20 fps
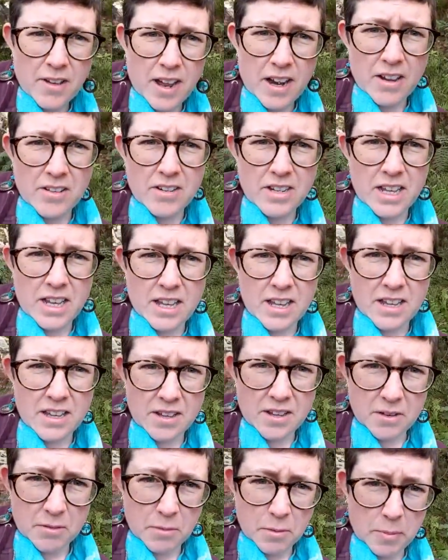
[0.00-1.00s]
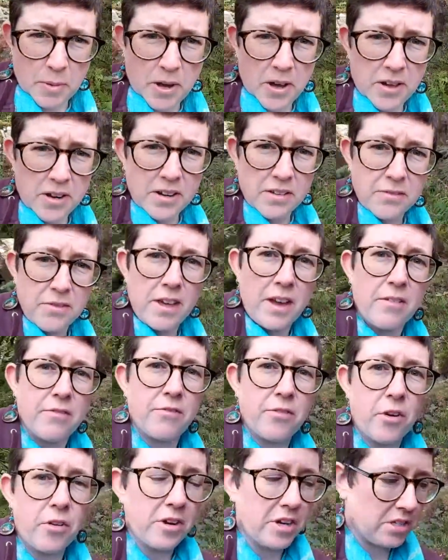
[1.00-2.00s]
were part of
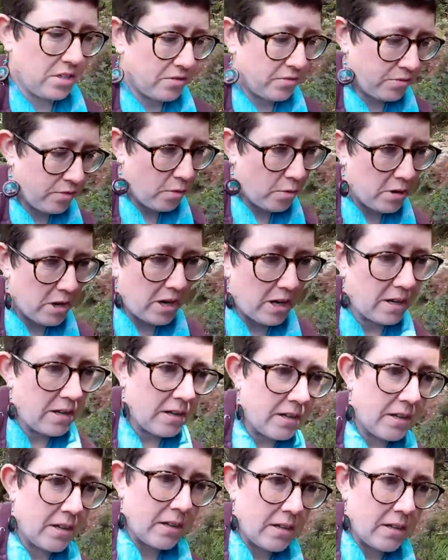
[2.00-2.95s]
that forest fauna,